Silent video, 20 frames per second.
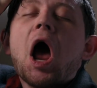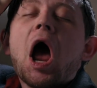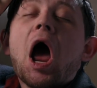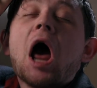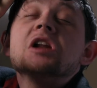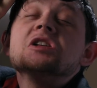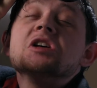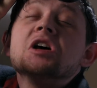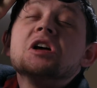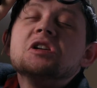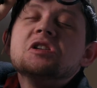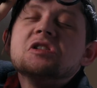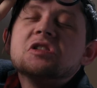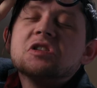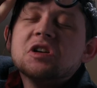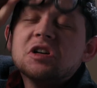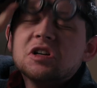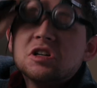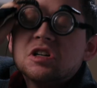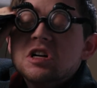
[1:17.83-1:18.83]
at
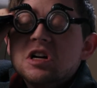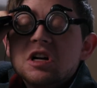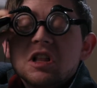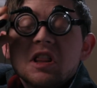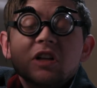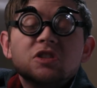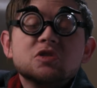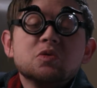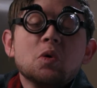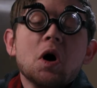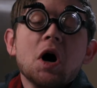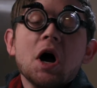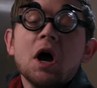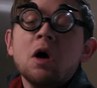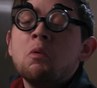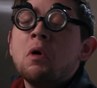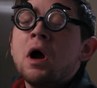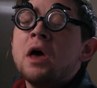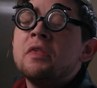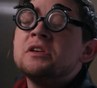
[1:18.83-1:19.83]
anything. That's why I
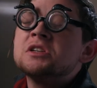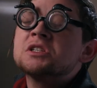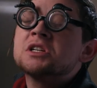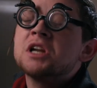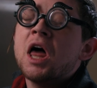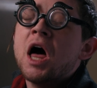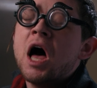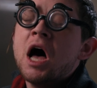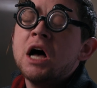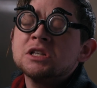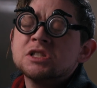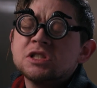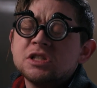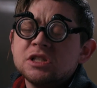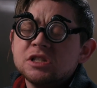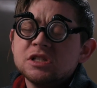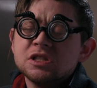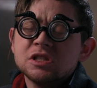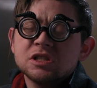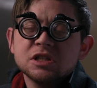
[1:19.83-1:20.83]
wear these
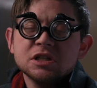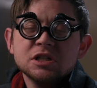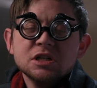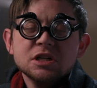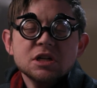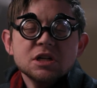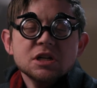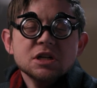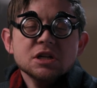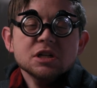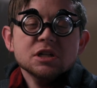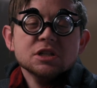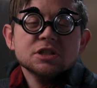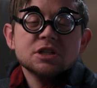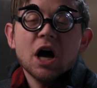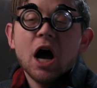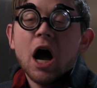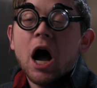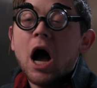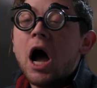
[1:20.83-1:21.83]
glasses
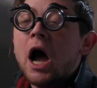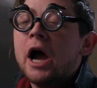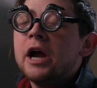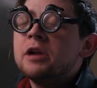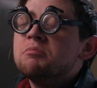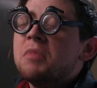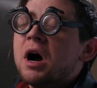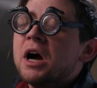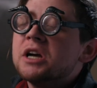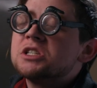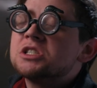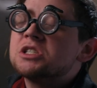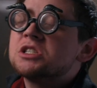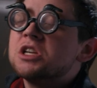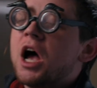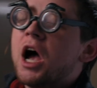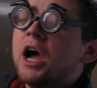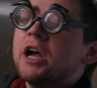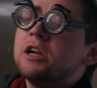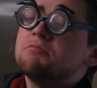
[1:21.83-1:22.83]
to hide my
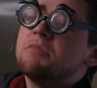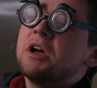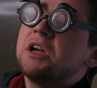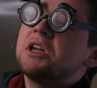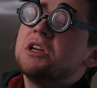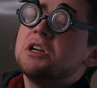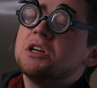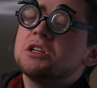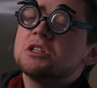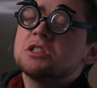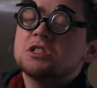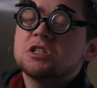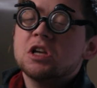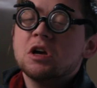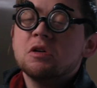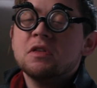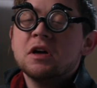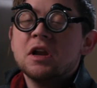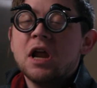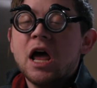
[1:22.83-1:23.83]
sight, making it
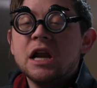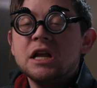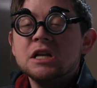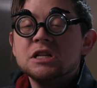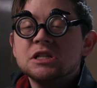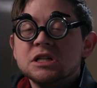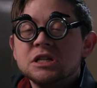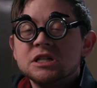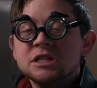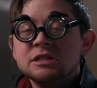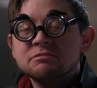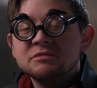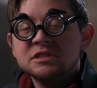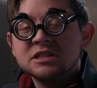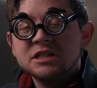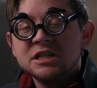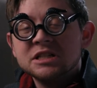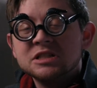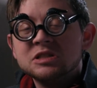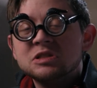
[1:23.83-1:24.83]
so that any time that
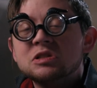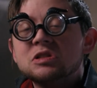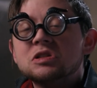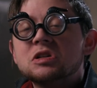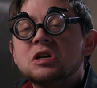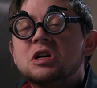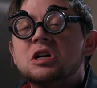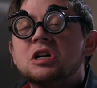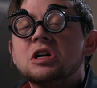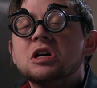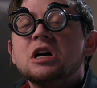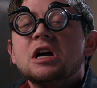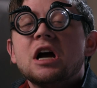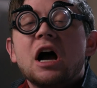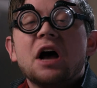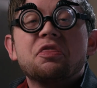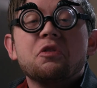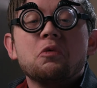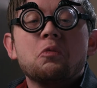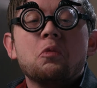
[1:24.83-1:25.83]
I look
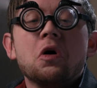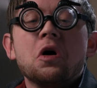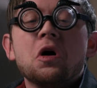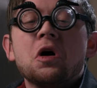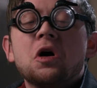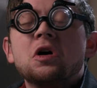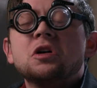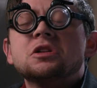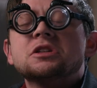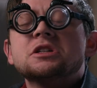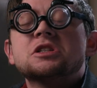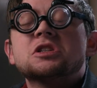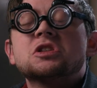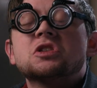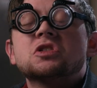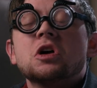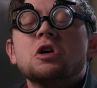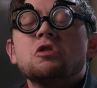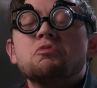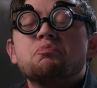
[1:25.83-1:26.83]
at the world, it's
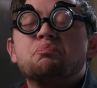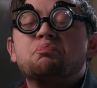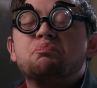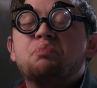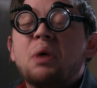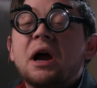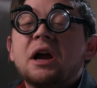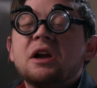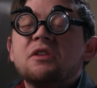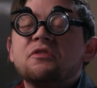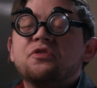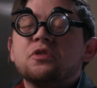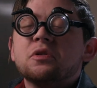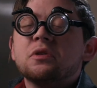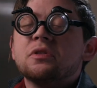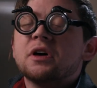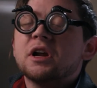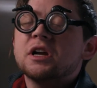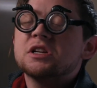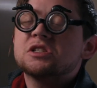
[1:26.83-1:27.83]
so painful
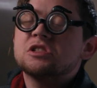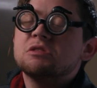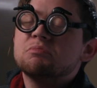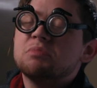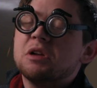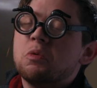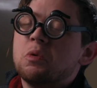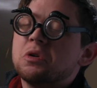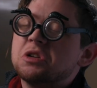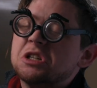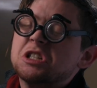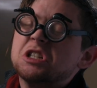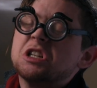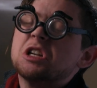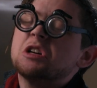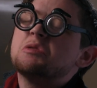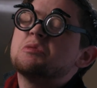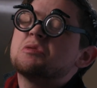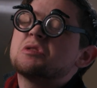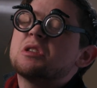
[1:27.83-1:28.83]
that I simply want to
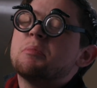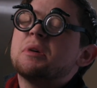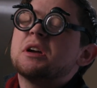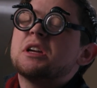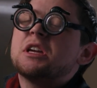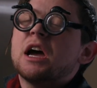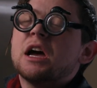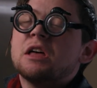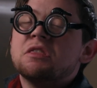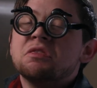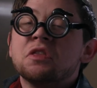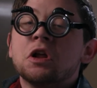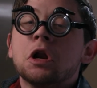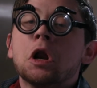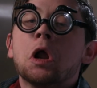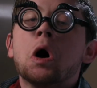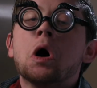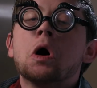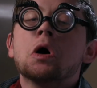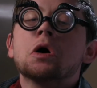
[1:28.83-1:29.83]
close them again. The
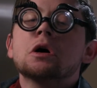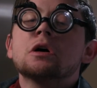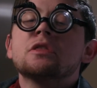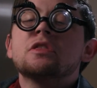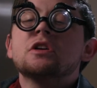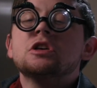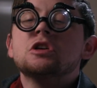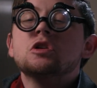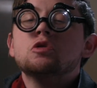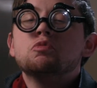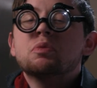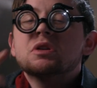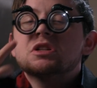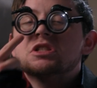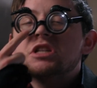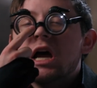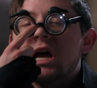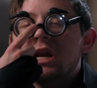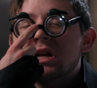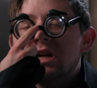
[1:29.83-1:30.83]
longer that you
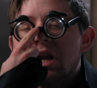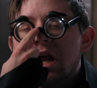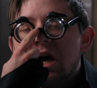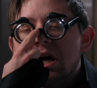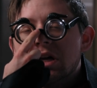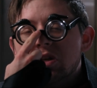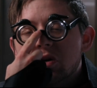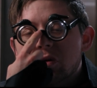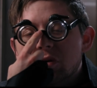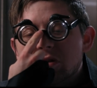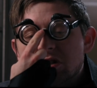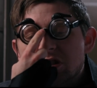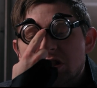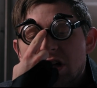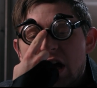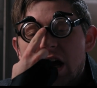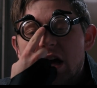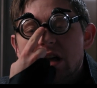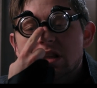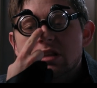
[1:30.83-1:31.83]
pretend like you're
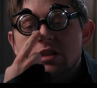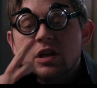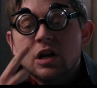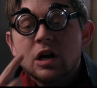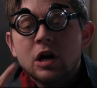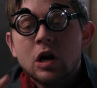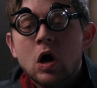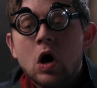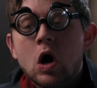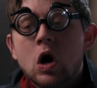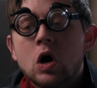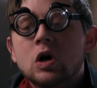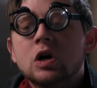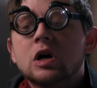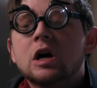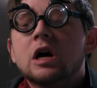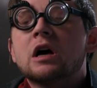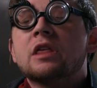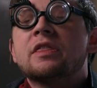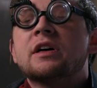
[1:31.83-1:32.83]
dead, the
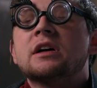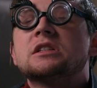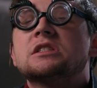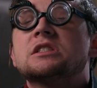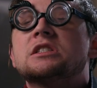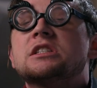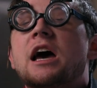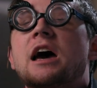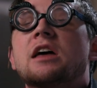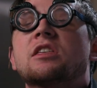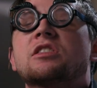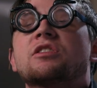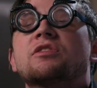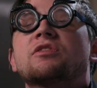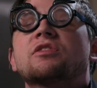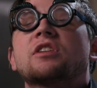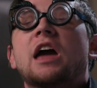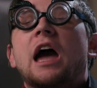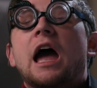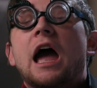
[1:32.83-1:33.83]
longer that
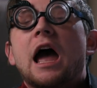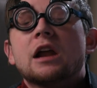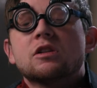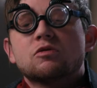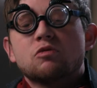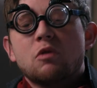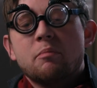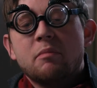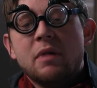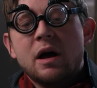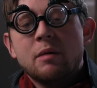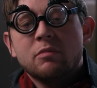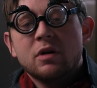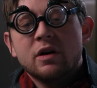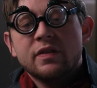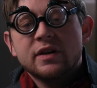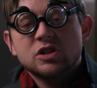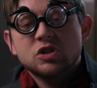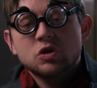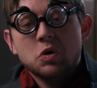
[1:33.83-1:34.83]
death can't remember
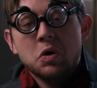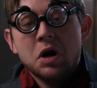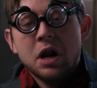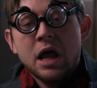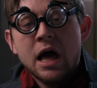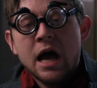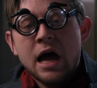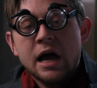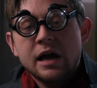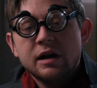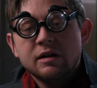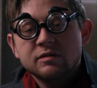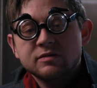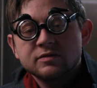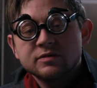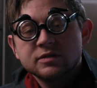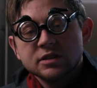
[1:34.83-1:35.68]
that you're alive.